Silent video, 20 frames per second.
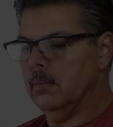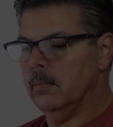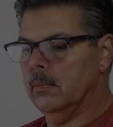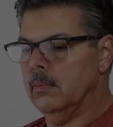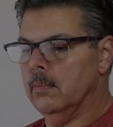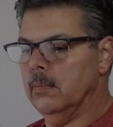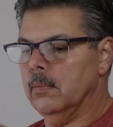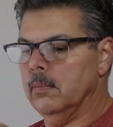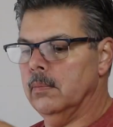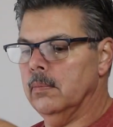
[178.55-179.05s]

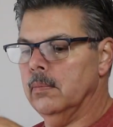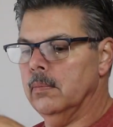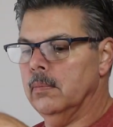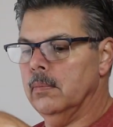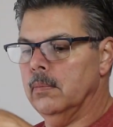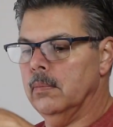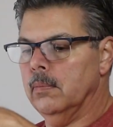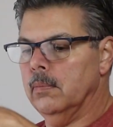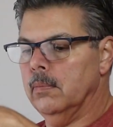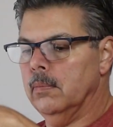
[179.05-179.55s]

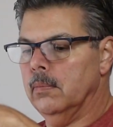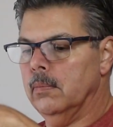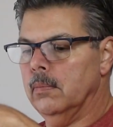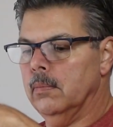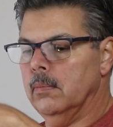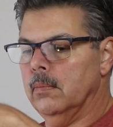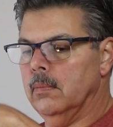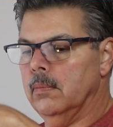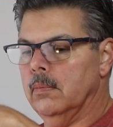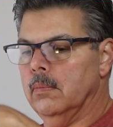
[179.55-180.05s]

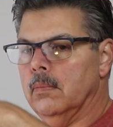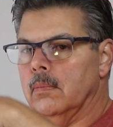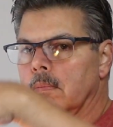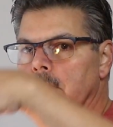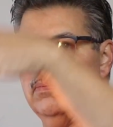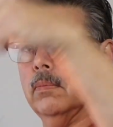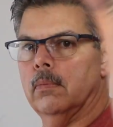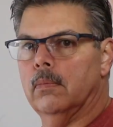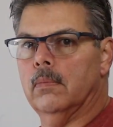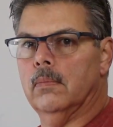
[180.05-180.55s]

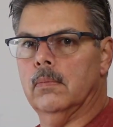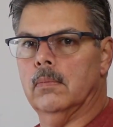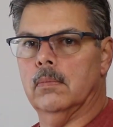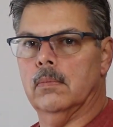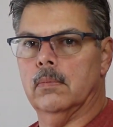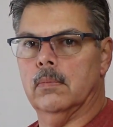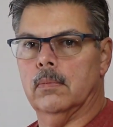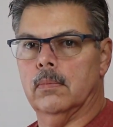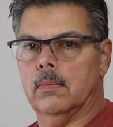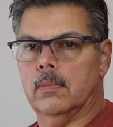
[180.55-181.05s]

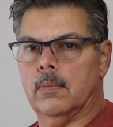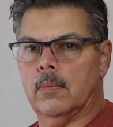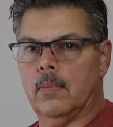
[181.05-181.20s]
Nothing is said.